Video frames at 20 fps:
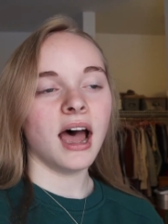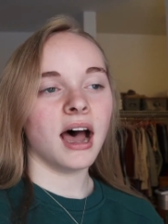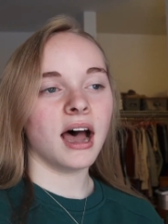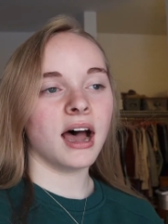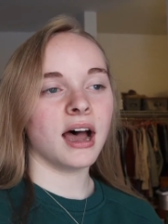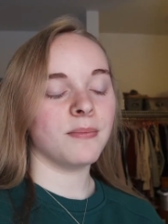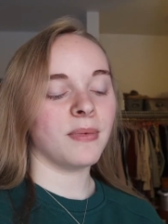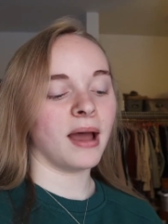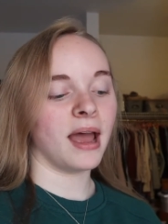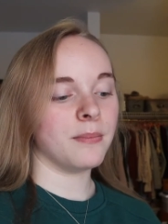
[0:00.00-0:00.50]

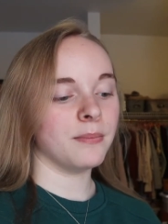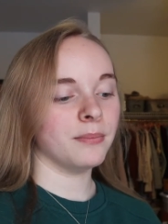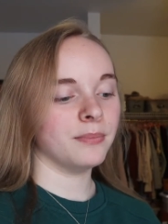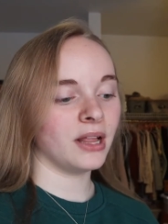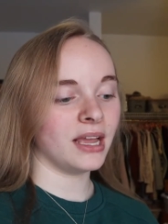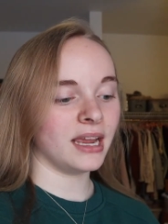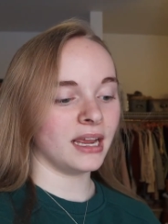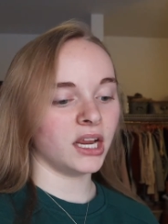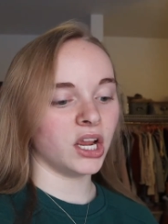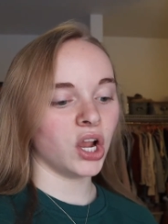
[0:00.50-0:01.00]
um, I'm
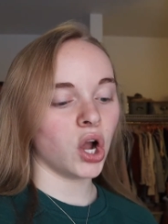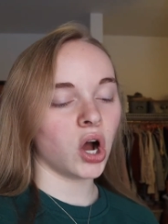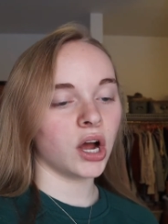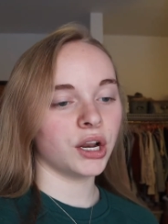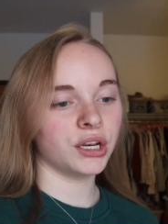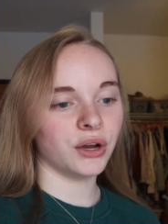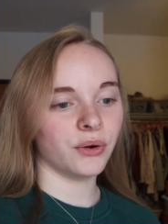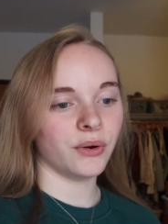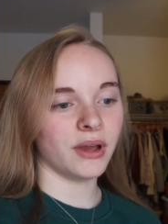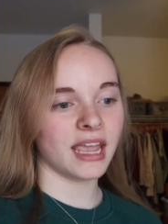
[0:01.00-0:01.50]
planning
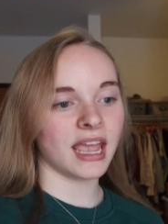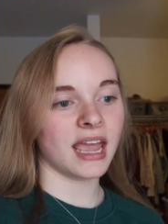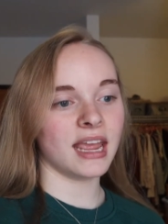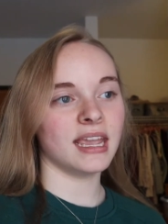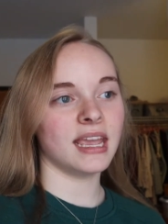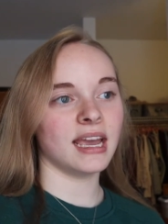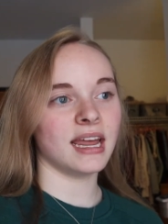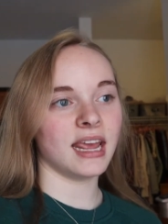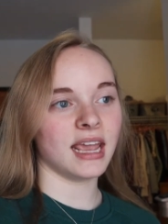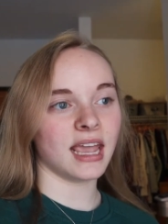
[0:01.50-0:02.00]
on going
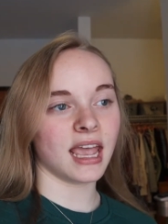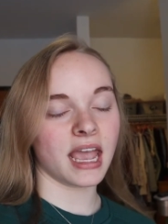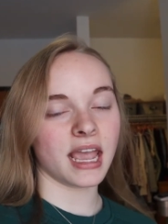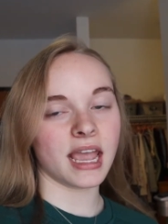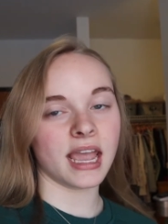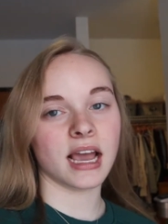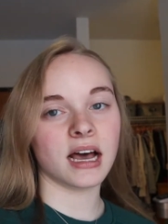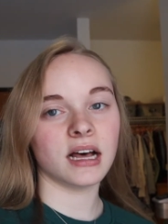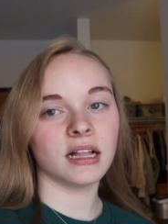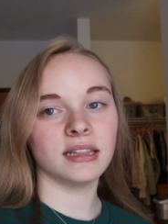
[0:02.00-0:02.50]
and getting
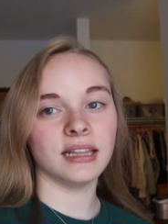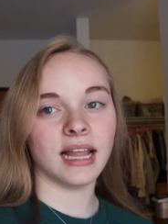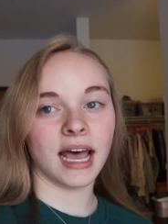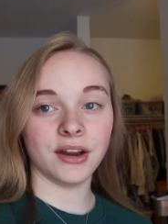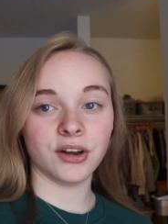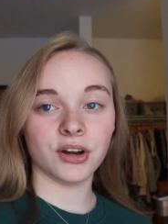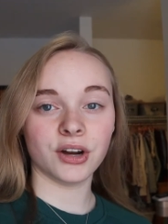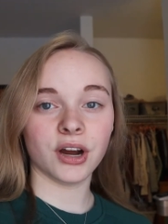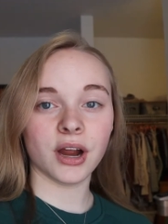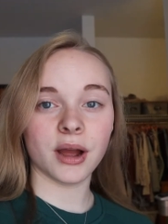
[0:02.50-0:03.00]
a
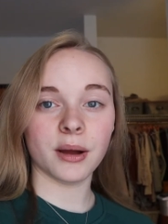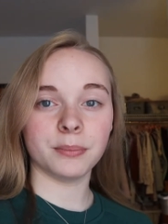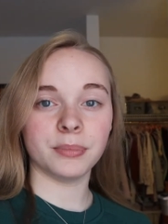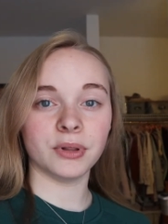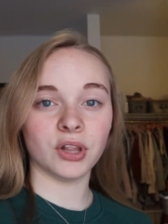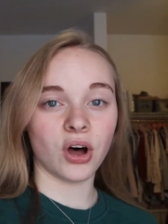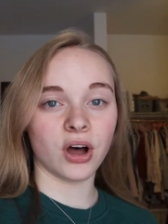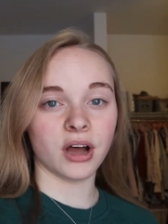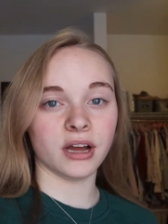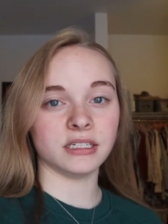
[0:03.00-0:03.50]
lighter
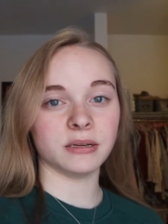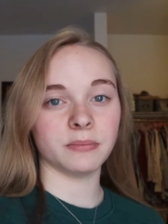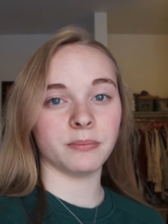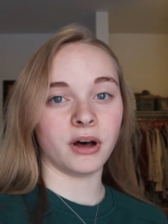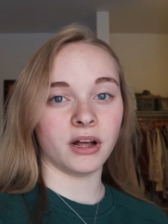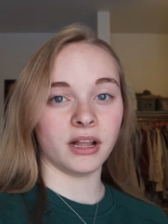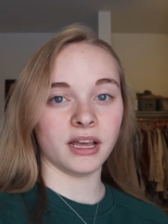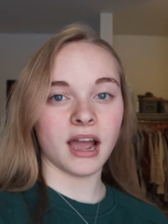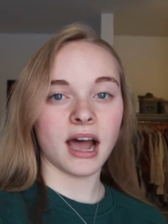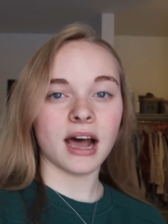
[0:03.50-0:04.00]
blonde
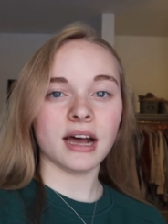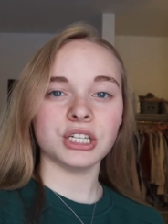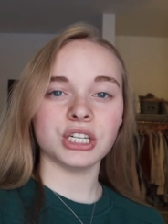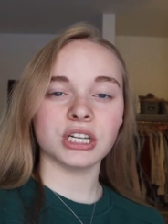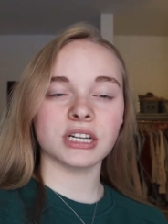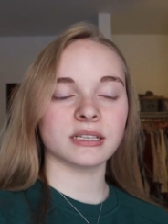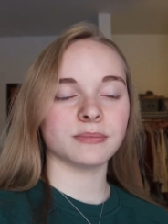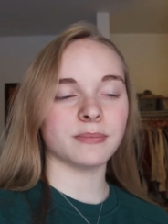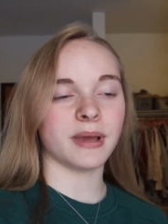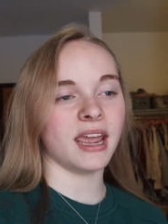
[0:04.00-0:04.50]

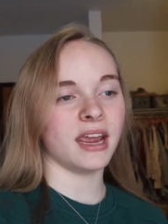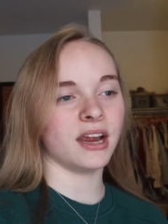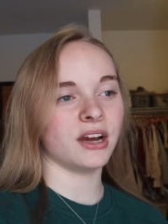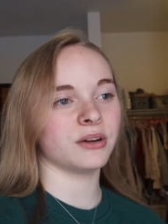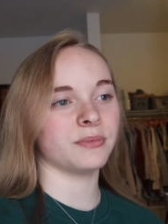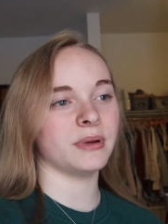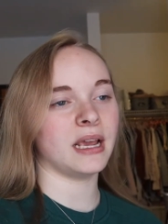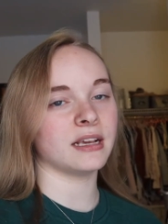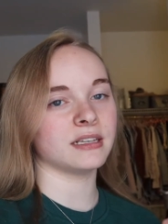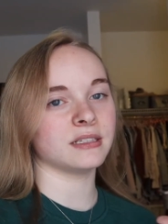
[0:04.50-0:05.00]
balayage because my
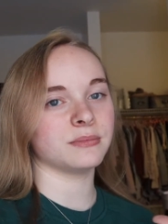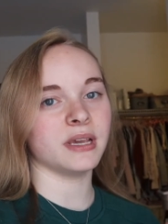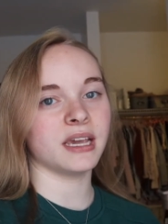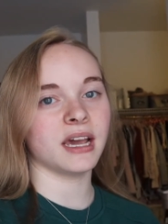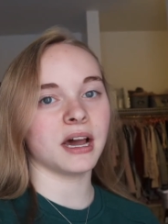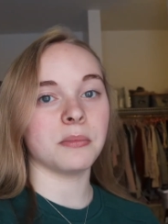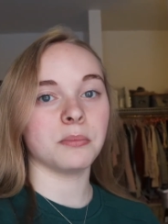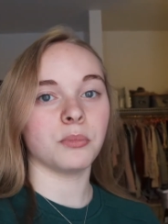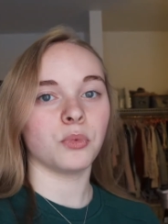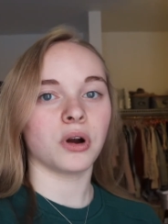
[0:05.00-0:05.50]
hair has
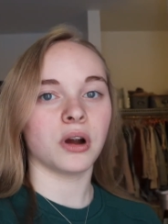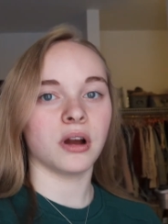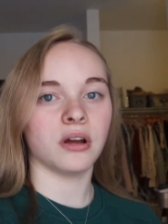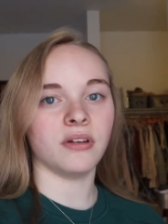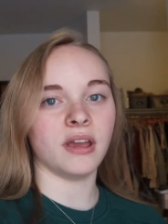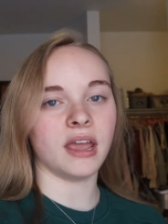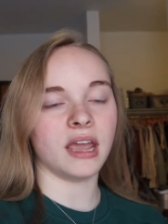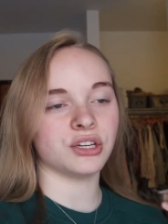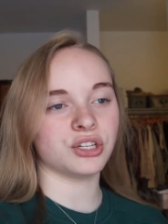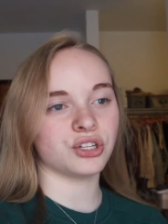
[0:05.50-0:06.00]
become more
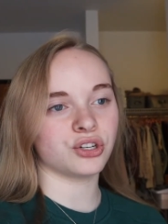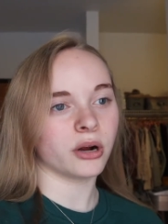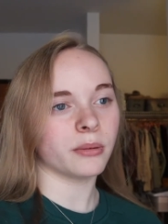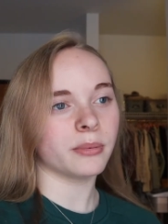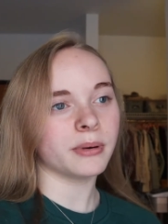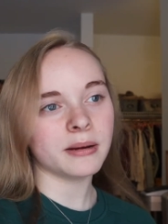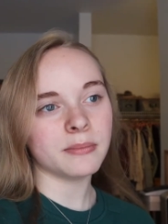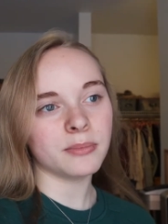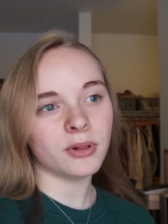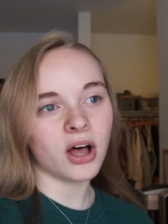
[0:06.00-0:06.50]
of a
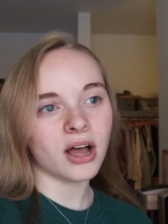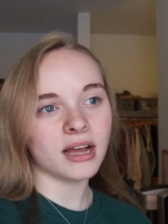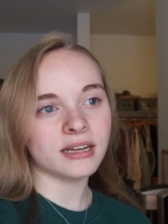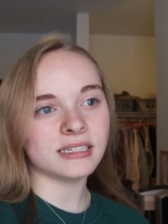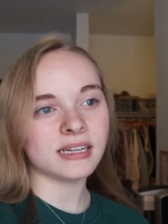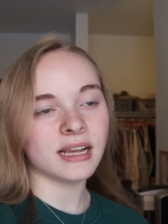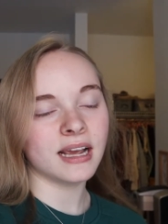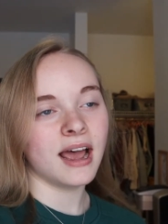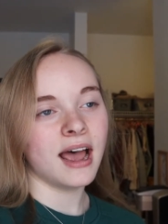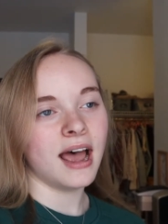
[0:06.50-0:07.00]
strawberry
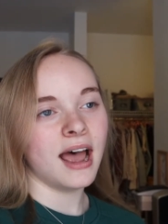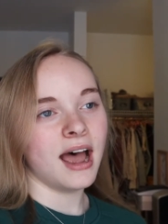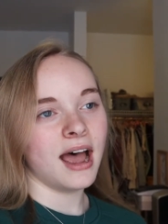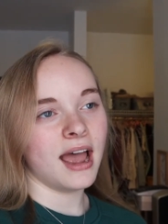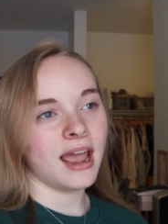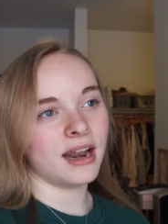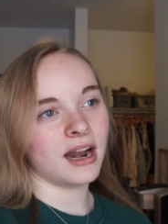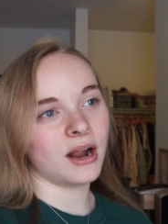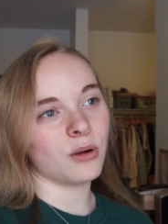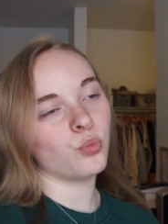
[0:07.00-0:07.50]
blonde
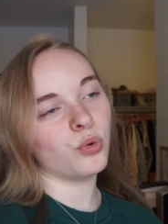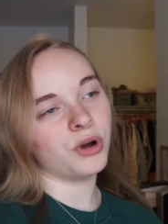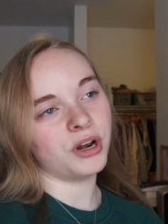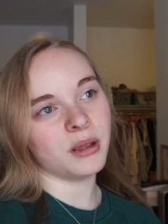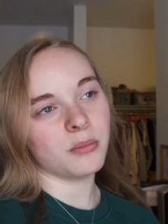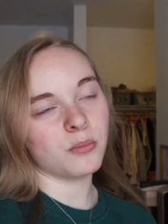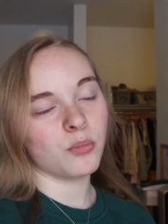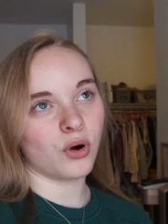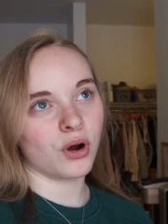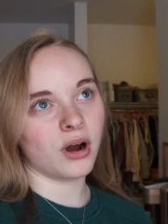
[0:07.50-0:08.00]
and I'm
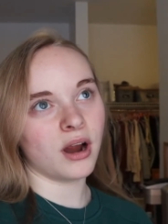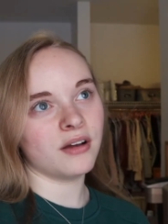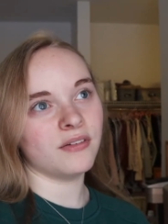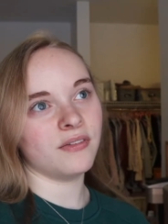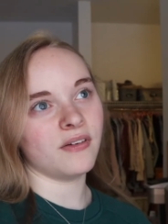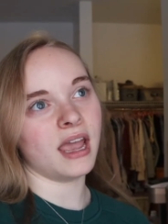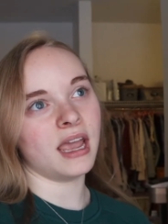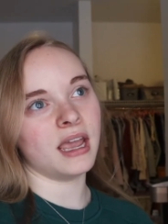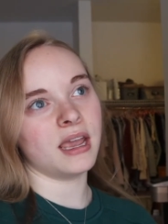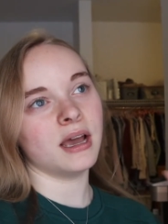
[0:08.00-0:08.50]
wanting more
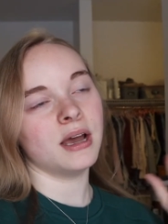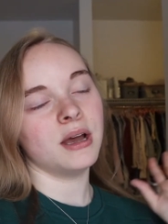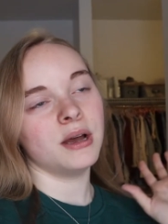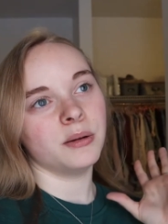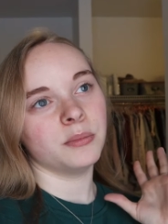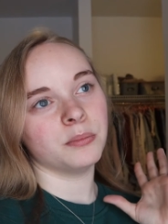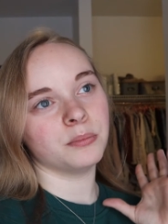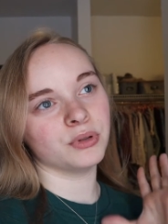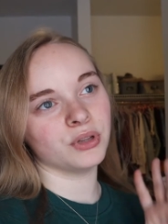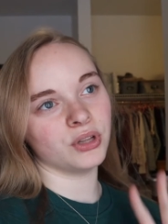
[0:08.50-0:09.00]
of a
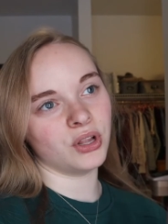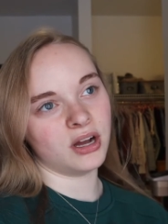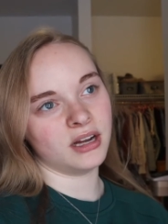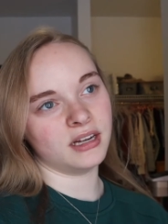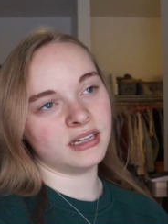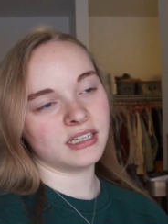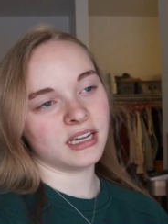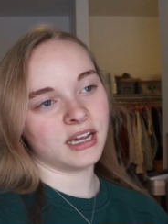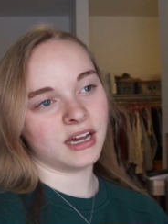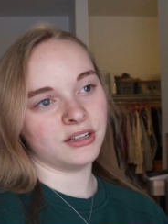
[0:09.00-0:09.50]

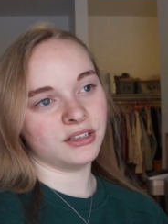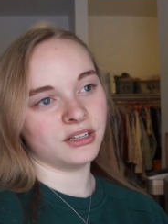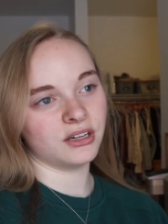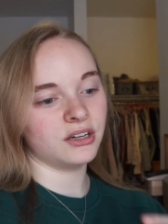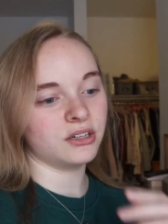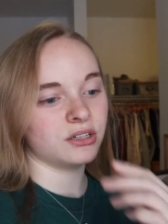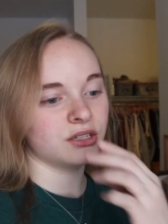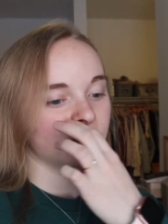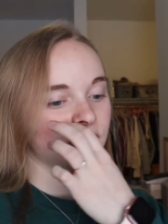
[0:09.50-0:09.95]
blonde color.